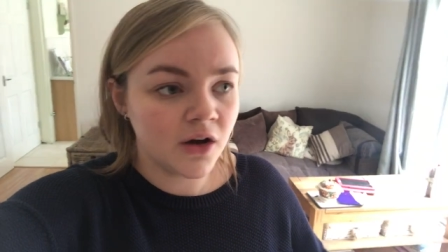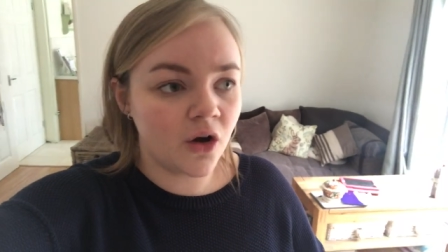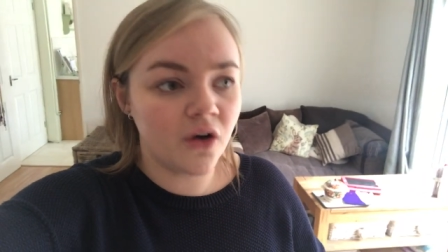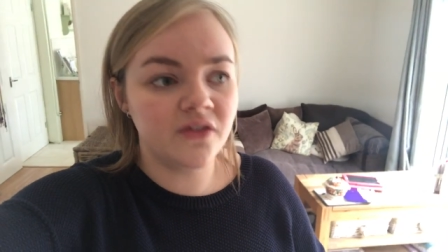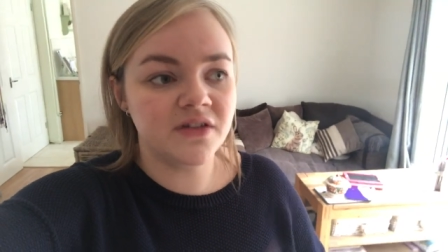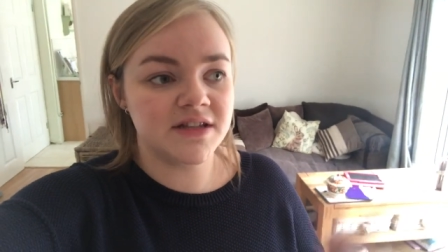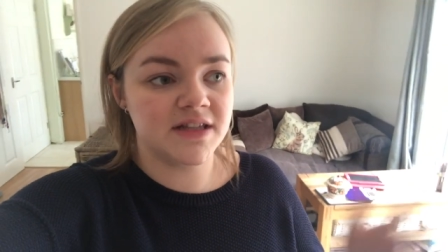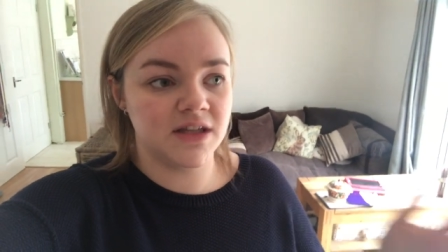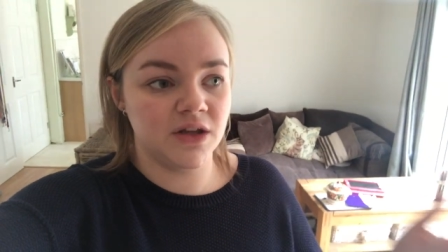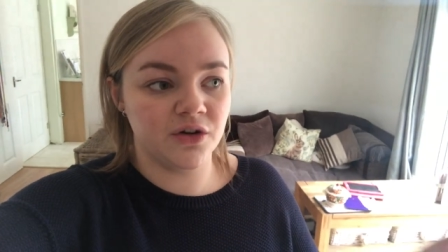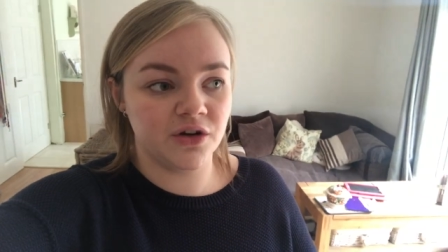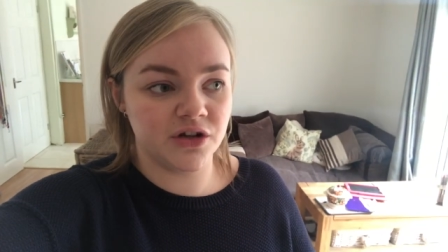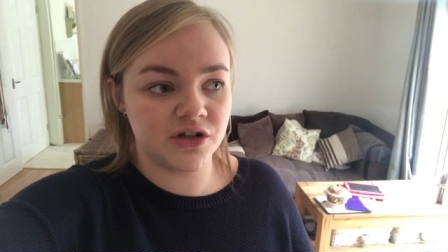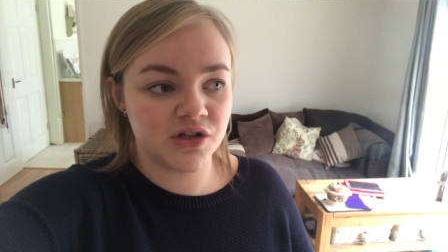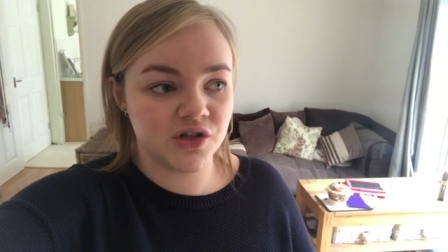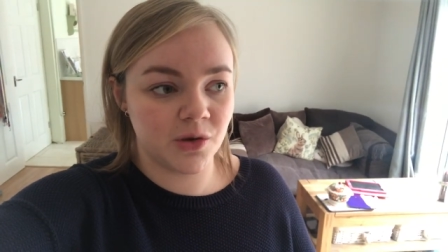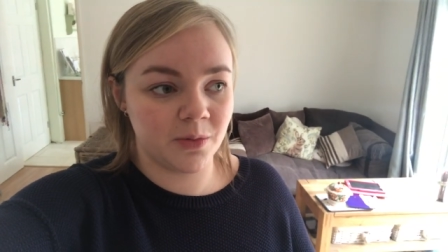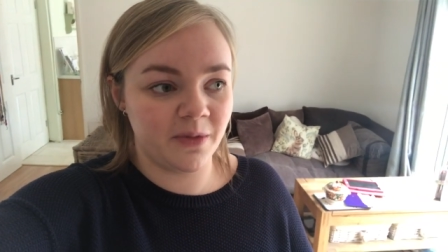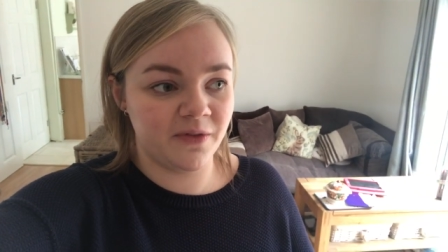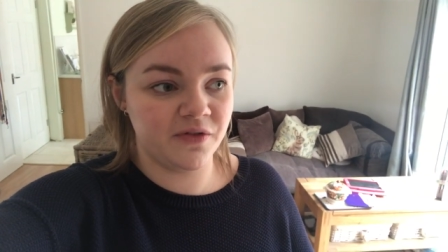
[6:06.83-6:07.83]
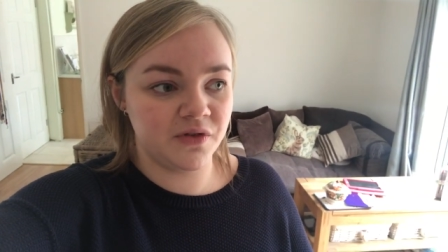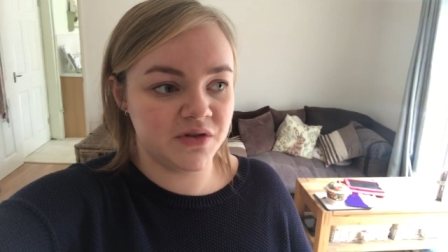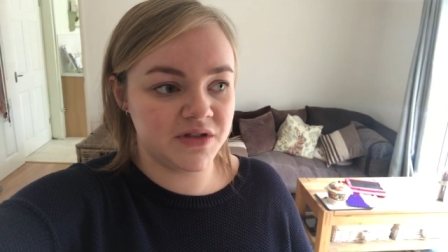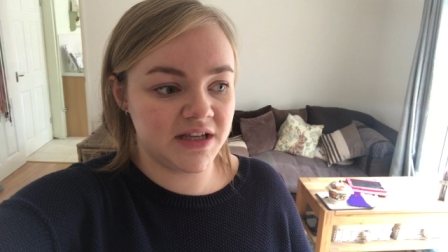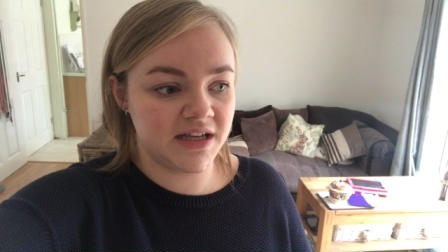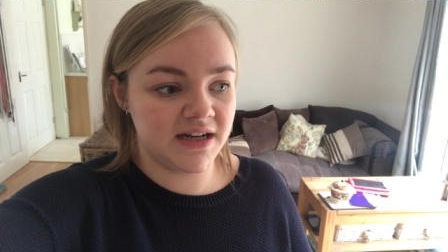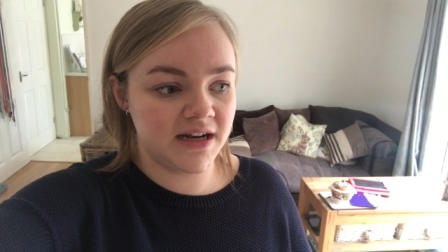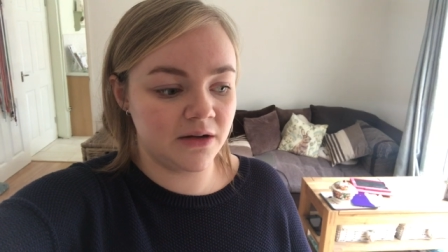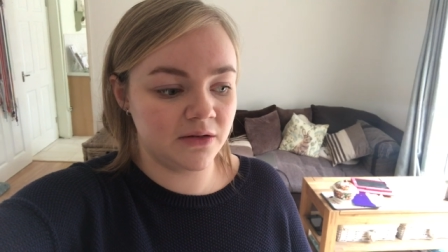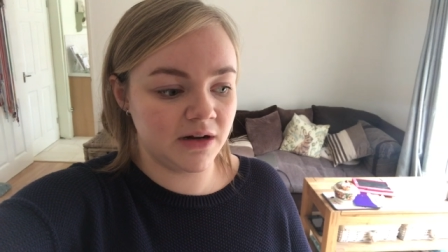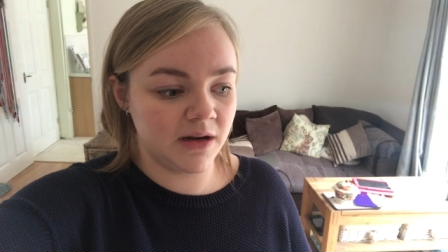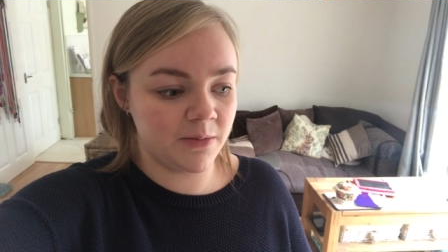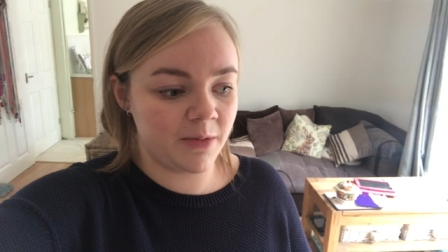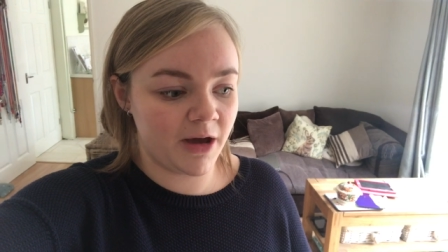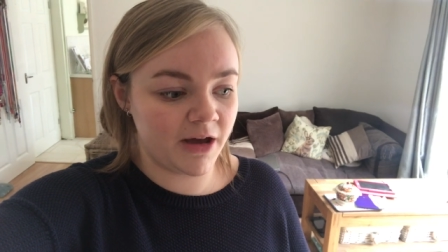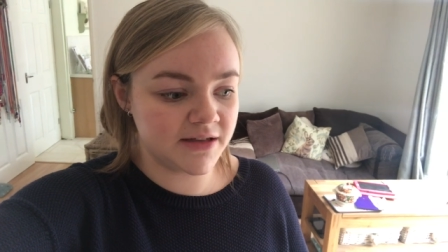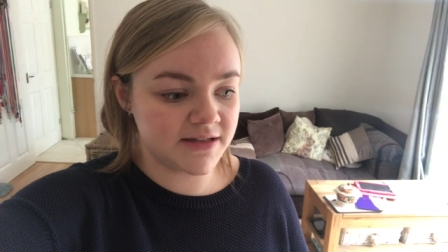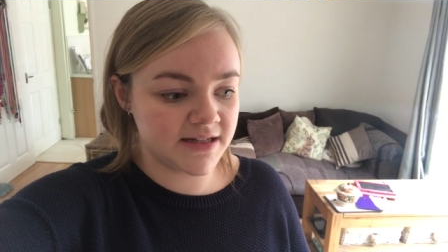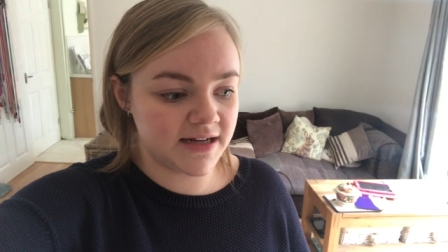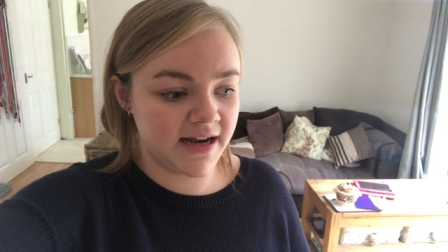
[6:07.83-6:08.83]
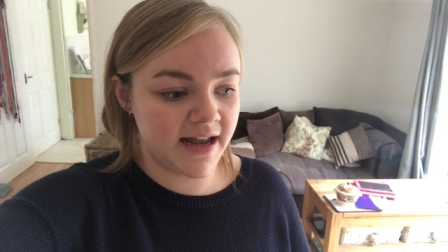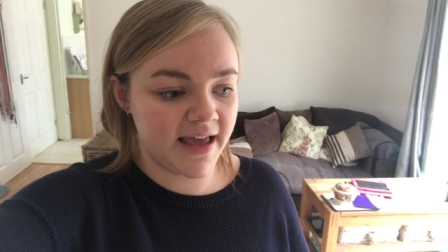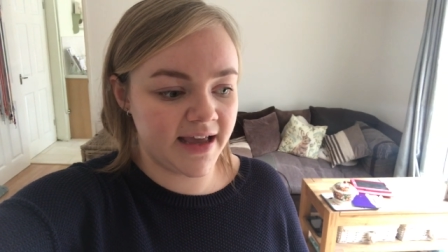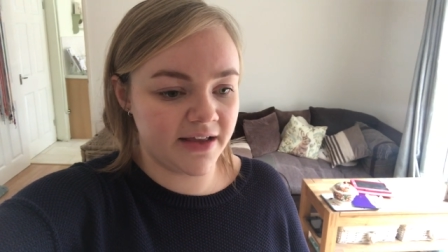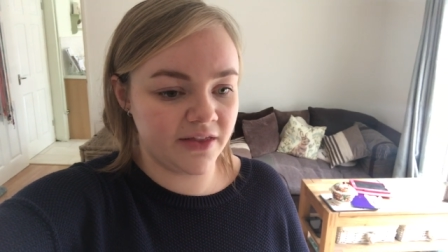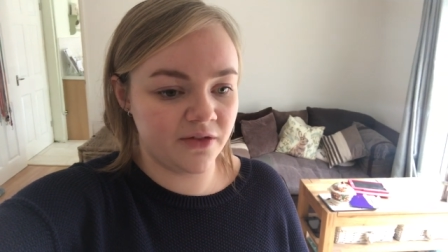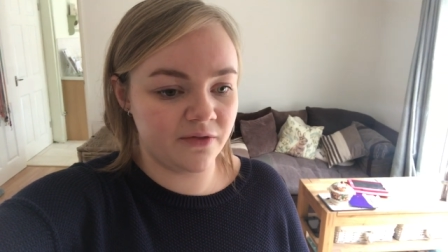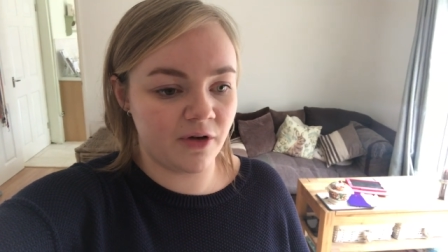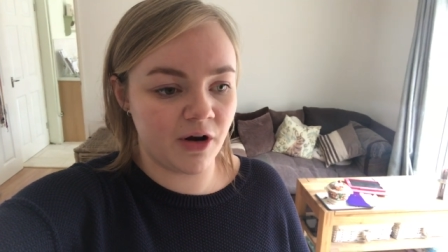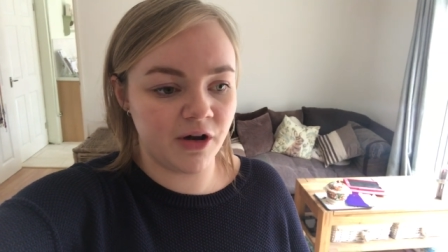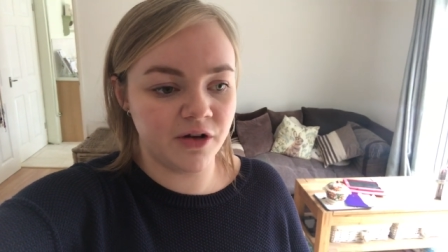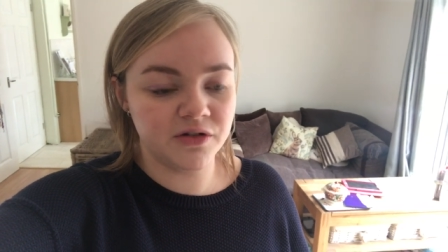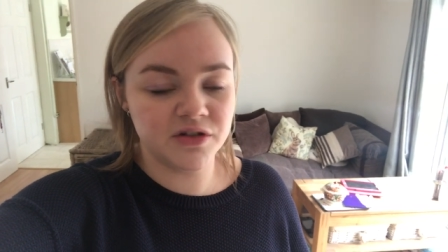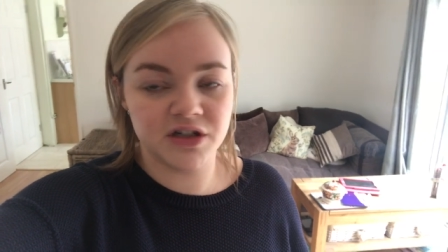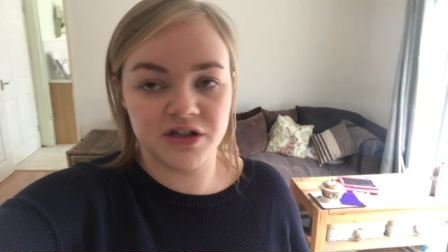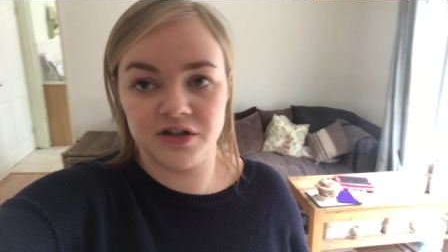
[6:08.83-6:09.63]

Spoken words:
you're going to stop if you see an elderly person laying in the road.